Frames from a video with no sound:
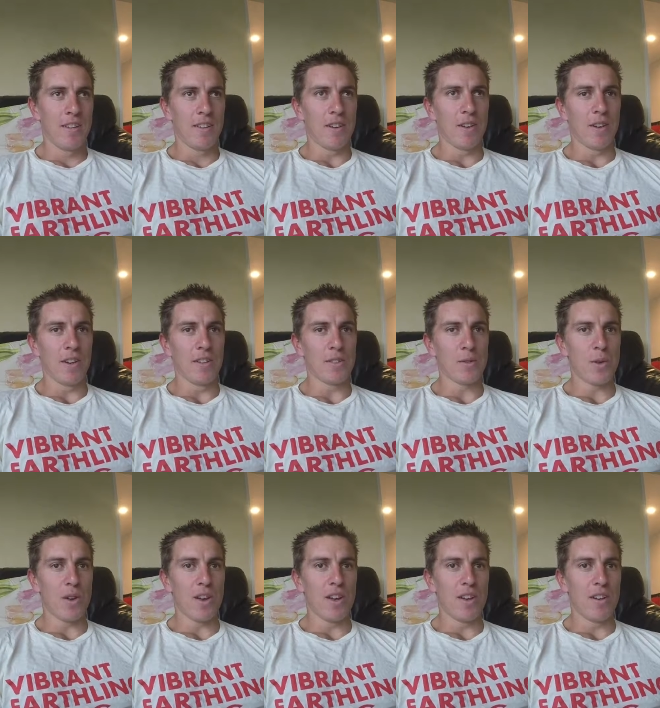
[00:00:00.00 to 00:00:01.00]
I reckon it's
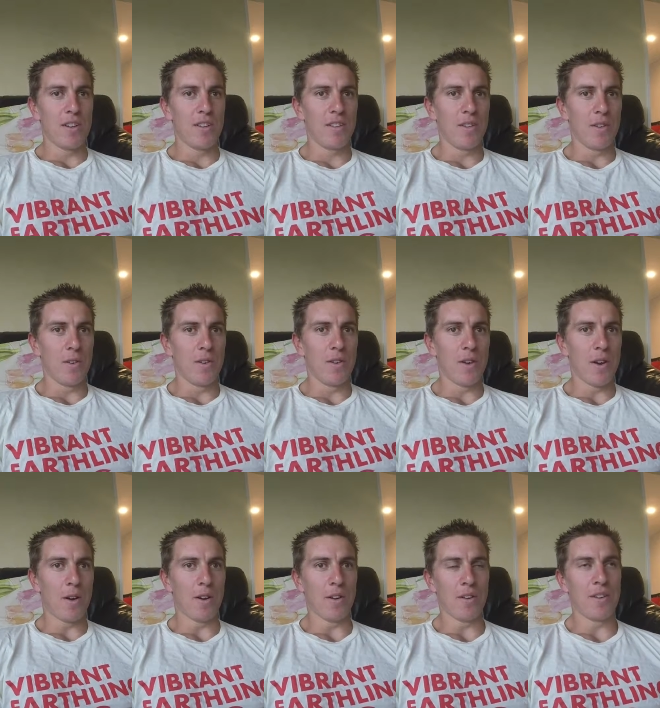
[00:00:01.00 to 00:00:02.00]
quite hard. You know,
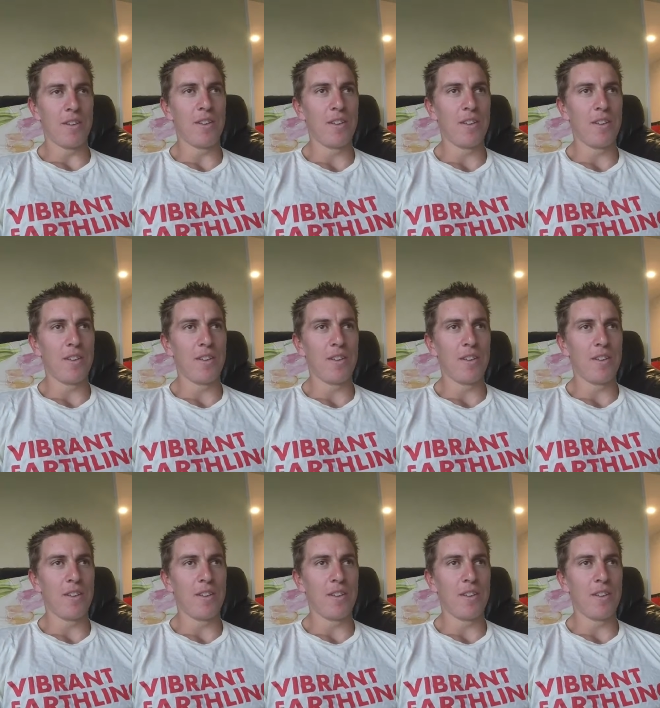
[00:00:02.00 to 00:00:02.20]
I'm gonna,